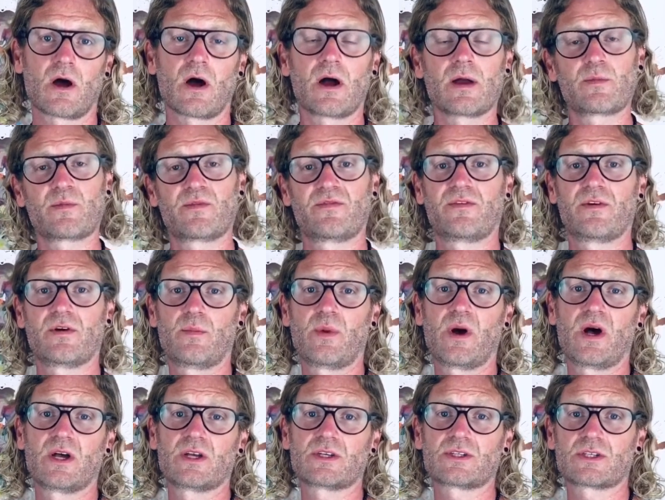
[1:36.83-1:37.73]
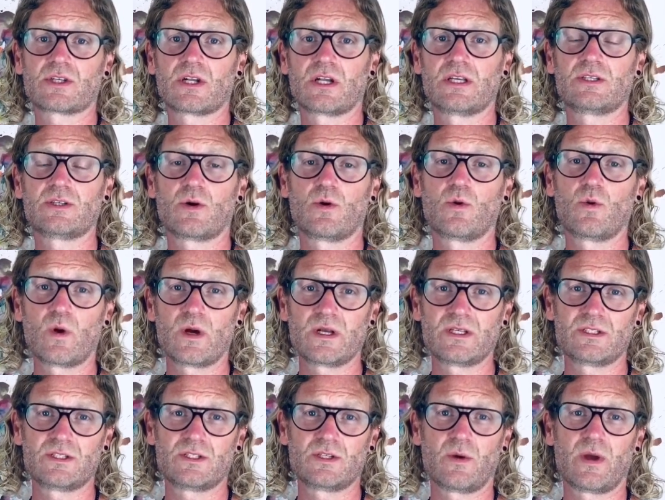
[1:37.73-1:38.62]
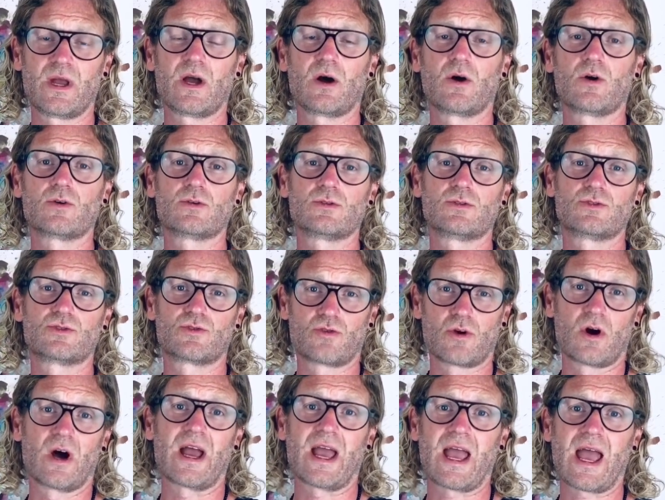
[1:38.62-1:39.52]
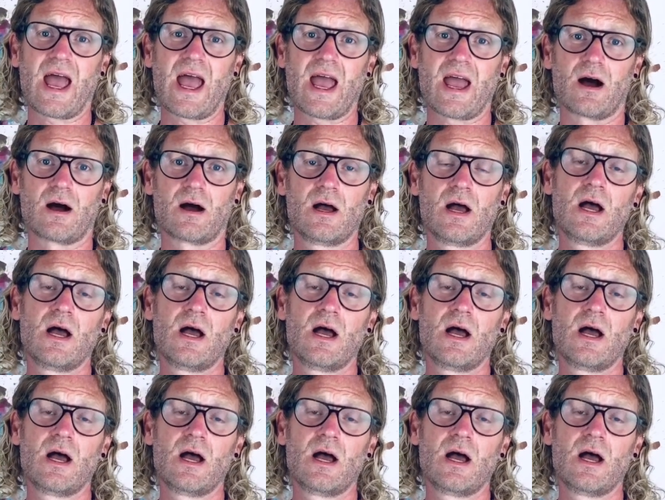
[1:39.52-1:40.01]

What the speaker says: I prefer personally to always do it on dry hair,